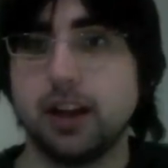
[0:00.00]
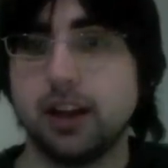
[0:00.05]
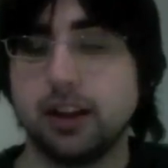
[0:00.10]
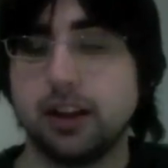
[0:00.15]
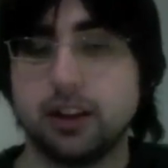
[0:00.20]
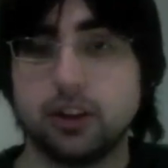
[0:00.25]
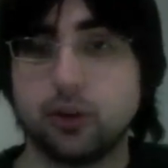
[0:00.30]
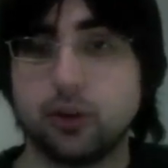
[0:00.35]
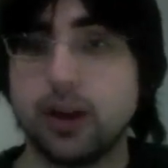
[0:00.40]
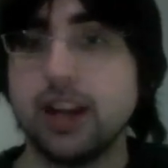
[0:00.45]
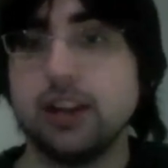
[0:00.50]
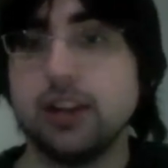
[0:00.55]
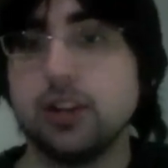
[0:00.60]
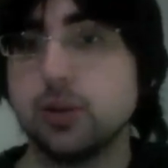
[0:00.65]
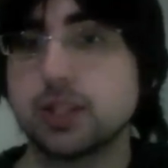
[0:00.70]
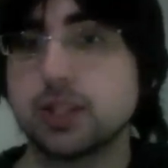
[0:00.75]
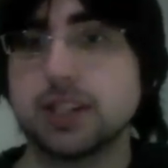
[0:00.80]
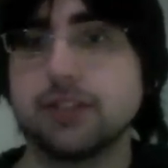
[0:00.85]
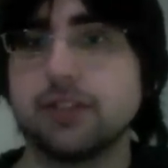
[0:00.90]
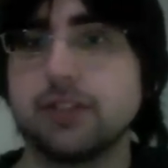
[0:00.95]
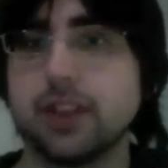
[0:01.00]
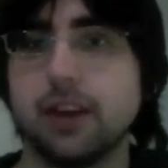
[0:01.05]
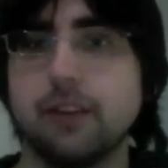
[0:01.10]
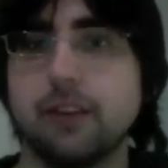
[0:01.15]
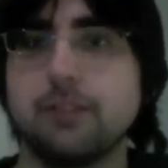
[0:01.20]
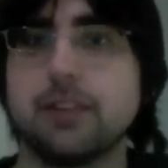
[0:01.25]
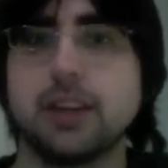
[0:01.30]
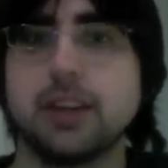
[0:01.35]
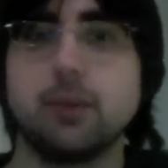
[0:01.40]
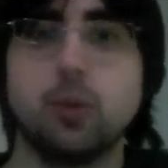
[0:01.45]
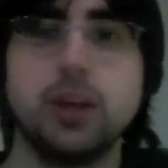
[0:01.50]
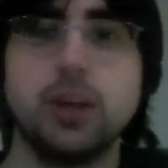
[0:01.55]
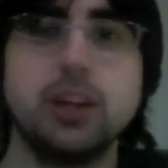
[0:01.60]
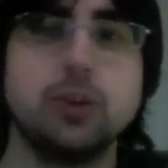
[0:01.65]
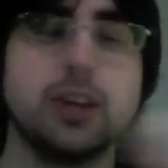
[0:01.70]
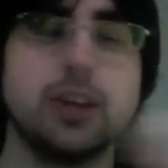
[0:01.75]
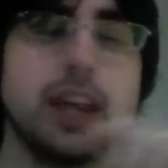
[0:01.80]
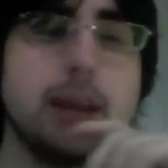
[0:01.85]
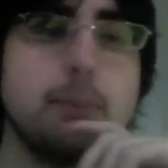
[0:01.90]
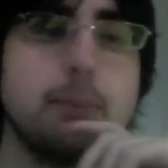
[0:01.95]
great use of the Wii
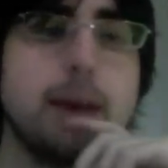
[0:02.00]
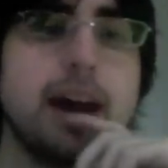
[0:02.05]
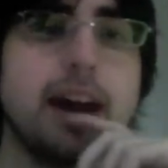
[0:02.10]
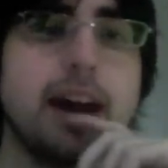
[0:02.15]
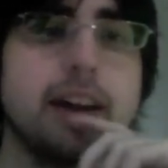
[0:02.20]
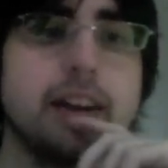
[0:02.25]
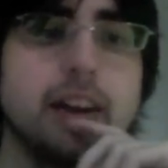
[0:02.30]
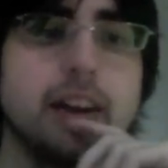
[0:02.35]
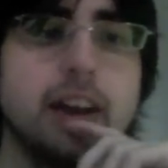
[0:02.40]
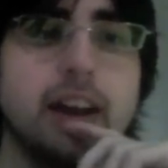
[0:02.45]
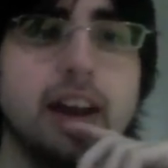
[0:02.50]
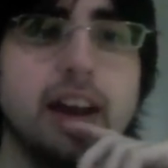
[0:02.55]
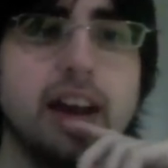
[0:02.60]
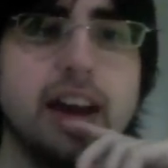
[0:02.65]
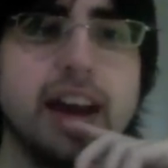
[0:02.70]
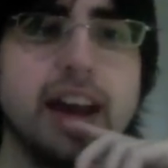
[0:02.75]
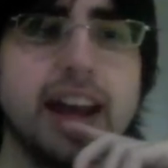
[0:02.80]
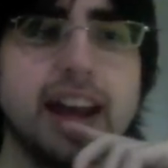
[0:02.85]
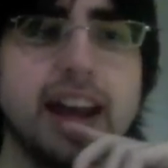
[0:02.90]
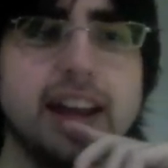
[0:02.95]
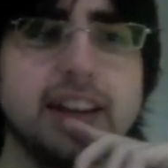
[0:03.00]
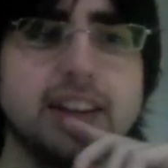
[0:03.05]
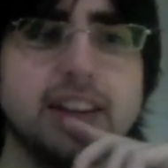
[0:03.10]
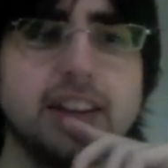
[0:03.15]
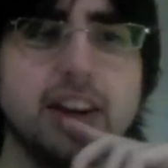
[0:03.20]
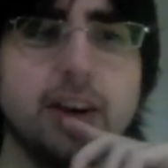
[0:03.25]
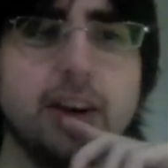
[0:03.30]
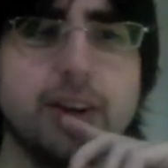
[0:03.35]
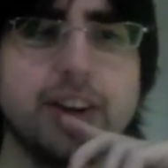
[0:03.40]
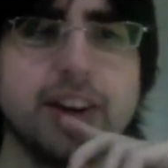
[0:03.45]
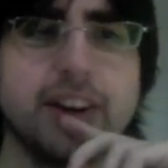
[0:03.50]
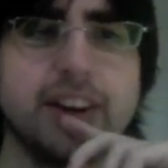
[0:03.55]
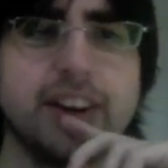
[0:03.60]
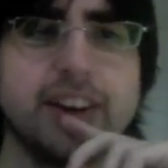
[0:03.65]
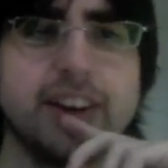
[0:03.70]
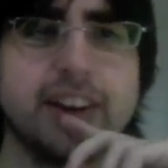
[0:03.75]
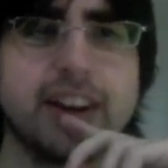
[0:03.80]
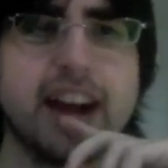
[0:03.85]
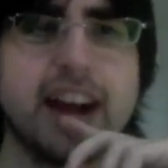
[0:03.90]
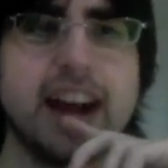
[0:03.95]
U gamepad, and you know
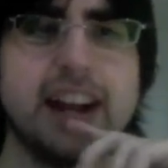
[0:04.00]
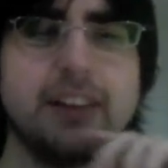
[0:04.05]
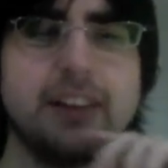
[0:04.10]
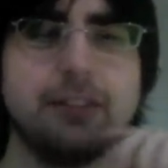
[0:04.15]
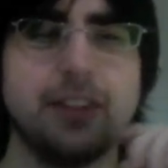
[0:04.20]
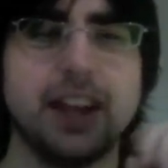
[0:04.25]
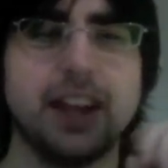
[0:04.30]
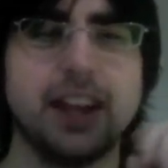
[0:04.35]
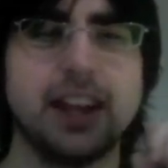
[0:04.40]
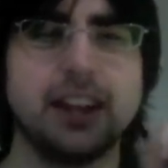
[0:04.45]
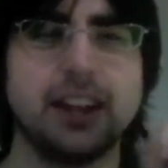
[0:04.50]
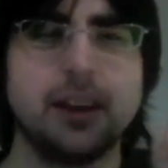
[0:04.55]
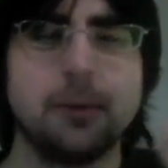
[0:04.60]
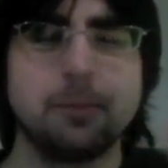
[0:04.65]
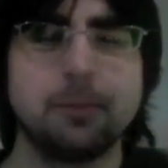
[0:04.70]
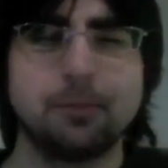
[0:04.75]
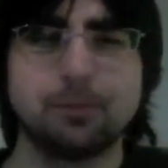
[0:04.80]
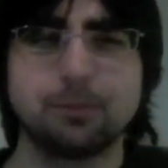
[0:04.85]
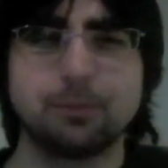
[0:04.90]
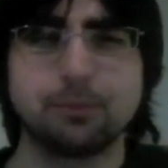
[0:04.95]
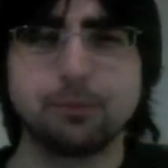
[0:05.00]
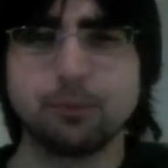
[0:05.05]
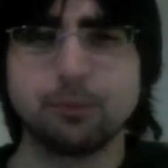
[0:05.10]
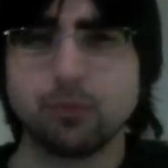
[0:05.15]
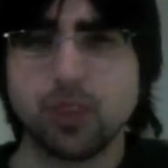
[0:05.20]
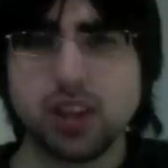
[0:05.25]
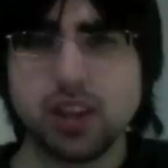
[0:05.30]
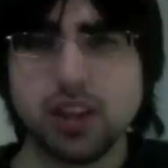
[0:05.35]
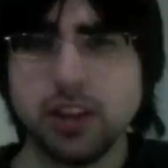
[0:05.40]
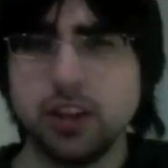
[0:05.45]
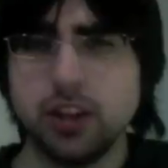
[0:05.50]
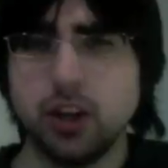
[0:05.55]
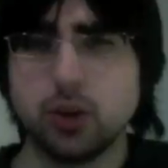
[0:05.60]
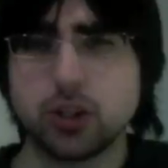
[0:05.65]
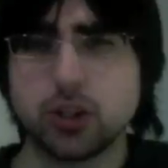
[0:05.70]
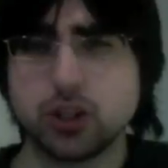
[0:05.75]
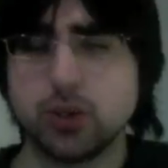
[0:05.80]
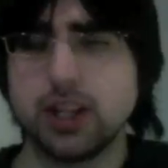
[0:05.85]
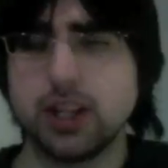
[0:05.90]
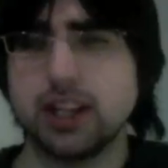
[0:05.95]
you're kind of like, you know,
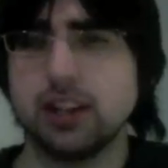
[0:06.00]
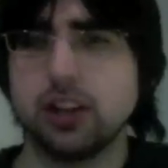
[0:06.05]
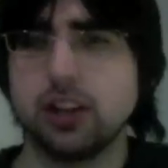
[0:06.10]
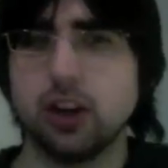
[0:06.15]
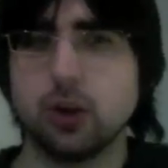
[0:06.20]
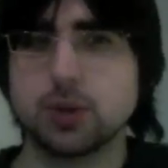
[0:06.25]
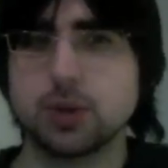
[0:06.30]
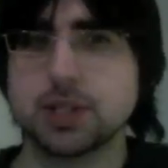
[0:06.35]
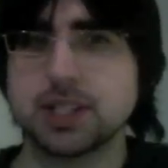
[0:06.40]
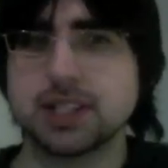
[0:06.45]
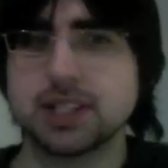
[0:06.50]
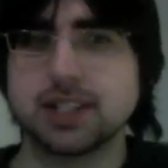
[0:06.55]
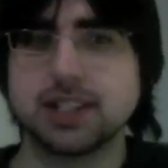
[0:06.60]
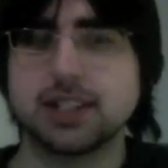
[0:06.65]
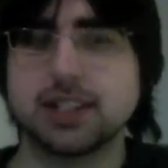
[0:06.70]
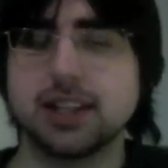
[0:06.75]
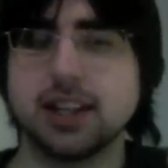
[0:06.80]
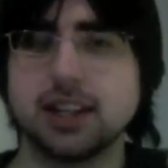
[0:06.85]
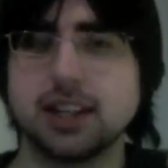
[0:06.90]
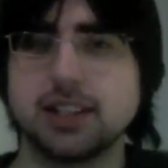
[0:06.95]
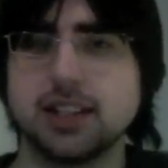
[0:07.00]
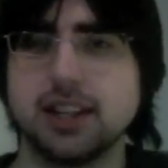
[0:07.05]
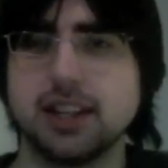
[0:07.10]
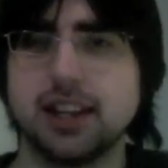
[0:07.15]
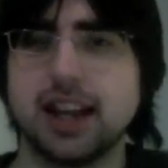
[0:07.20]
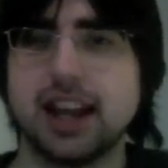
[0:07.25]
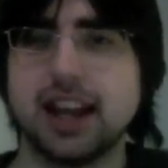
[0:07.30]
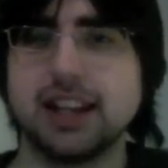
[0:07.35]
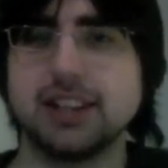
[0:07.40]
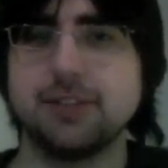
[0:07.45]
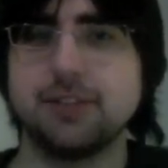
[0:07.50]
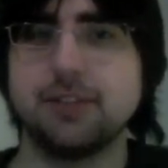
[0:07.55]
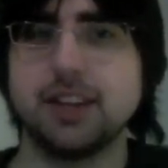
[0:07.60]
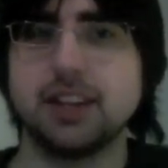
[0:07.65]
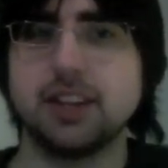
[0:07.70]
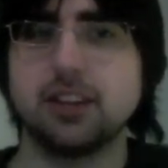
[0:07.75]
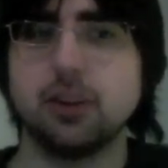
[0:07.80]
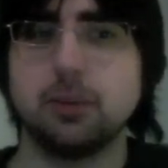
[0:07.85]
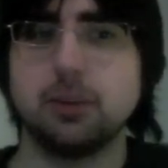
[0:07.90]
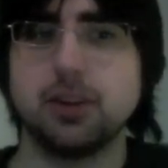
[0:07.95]
shooting the ghosts to kind of
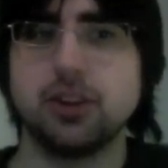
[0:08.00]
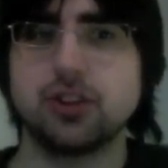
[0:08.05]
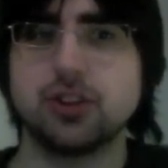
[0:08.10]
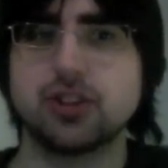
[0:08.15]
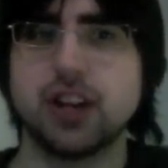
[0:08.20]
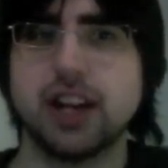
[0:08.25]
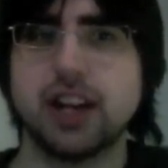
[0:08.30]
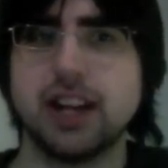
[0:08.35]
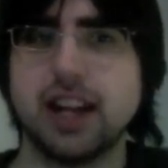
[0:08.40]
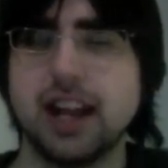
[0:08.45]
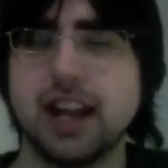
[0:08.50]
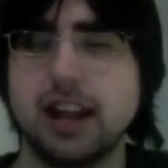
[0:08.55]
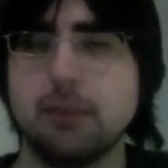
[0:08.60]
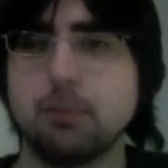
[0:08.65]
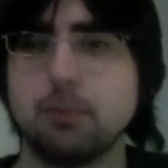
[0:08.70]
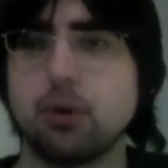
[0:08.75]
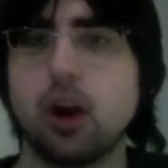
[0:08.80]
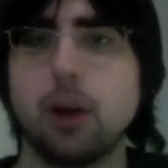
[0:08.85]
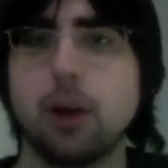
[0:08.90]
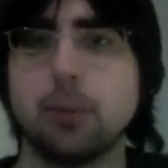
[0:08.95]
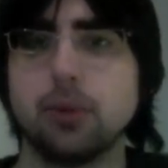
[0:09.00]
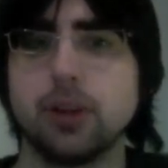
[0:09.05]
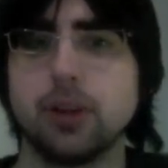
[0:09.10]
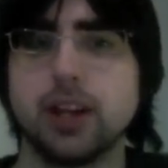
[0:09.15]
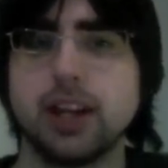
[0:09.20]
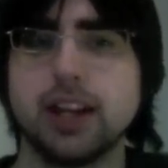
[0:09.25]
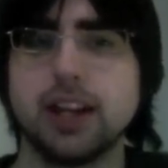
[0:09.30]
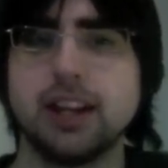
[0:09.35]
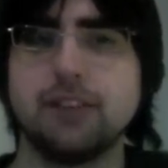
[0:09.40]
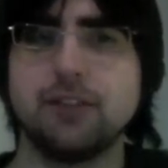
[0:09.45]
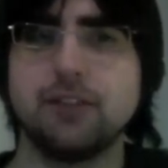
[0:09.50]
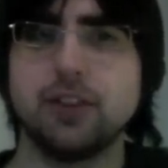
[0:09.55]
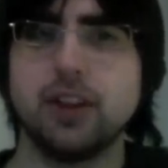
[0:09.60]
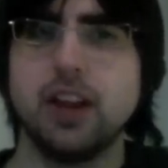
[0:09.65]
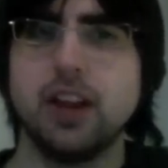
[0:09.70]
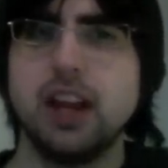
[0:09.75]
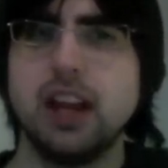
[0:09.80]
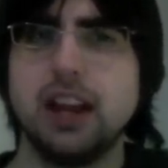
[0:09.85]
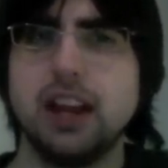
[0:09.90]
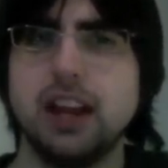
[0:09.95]
defeat them, and you're trying to aim properly. And
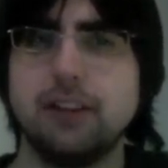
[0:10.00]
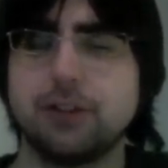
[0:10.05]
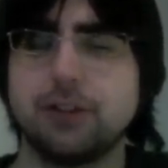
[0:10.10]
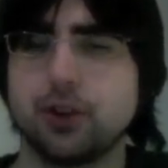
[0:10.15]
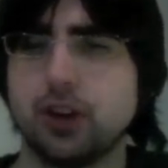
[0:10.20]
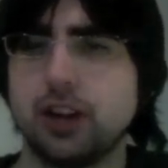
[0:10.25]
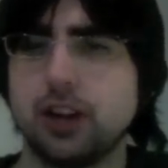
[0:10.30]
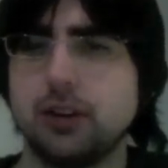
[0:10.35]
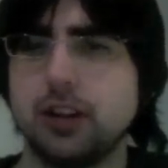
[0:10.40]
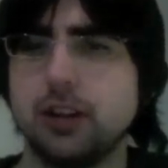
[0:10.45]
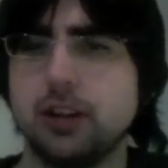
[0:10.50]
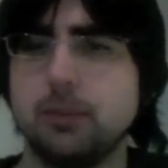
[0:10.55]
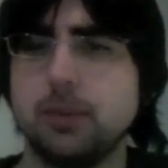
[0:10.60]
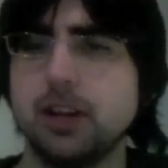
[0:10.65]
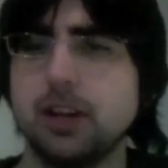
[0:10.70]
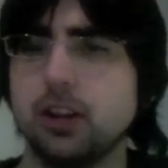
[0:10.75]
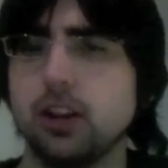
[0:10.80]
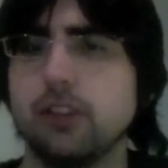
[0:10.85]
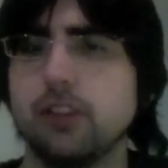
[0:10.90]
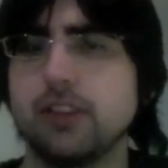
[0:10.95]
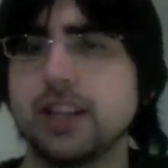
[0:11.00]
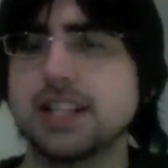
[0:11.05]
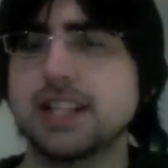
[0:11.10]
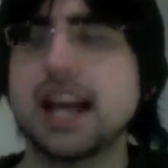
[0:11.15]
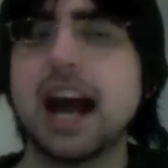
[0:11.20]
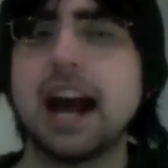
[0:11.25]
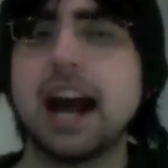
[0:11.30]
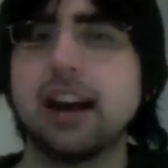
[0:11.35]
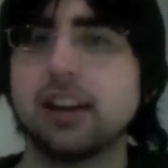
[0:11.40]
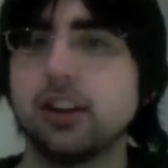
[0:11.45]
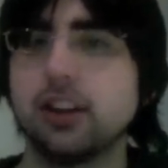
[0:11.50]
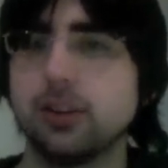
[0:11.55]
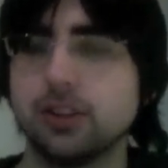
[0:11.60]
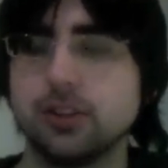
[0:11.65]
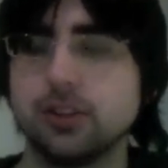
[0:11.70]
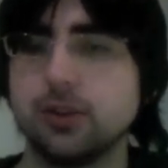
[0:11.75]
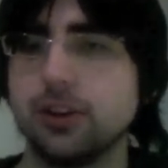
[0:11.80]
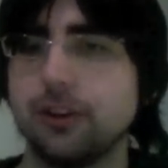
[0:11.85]
if they're in the middle of an attack, you can do your